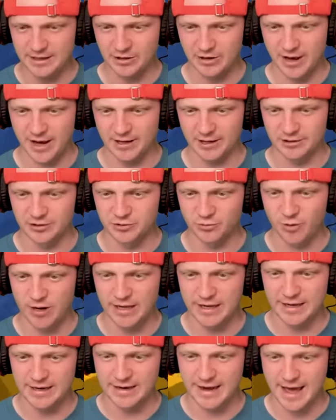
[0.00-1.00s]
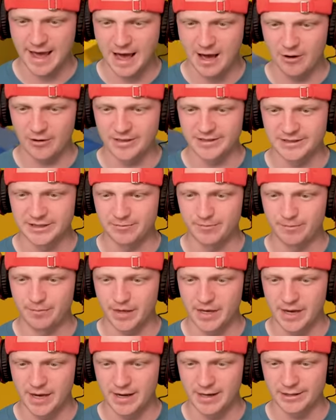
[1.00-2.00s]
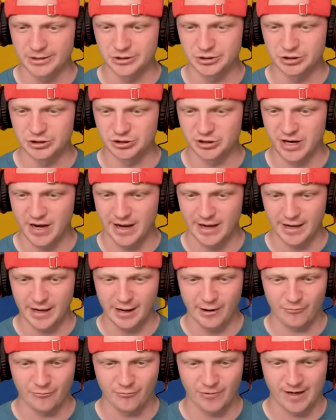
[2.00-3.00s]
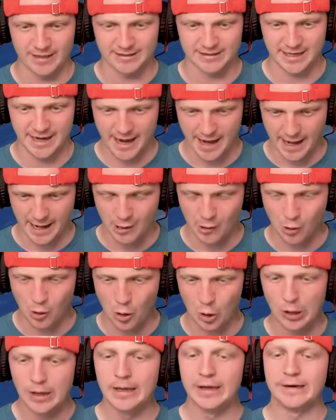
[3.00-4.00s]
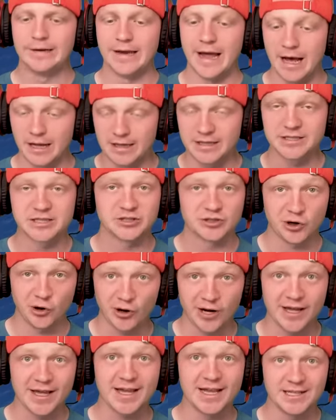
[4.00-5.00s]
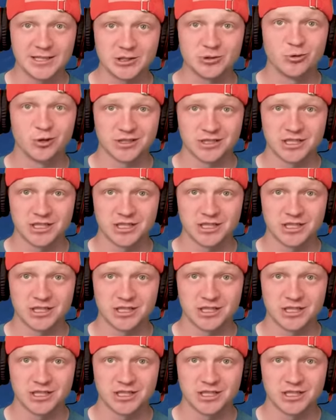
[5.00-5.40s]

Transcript: You got your Twinkie now. It's a big, giant rectangle. Now let's turn it into a